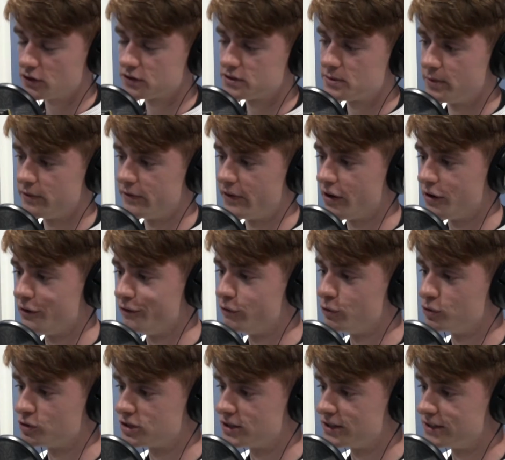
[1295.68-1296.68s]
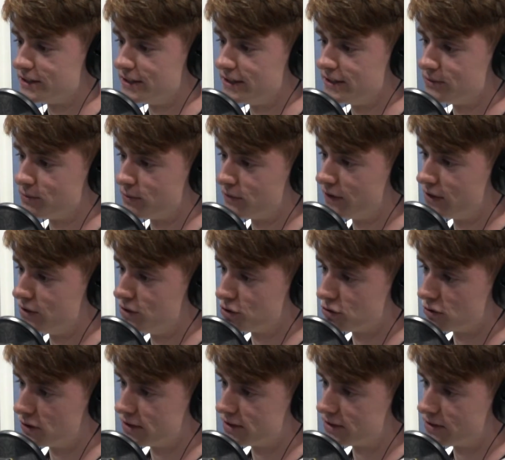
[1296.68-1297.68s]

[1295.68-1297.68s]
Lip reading: obviously been very unfortunate this season with injury,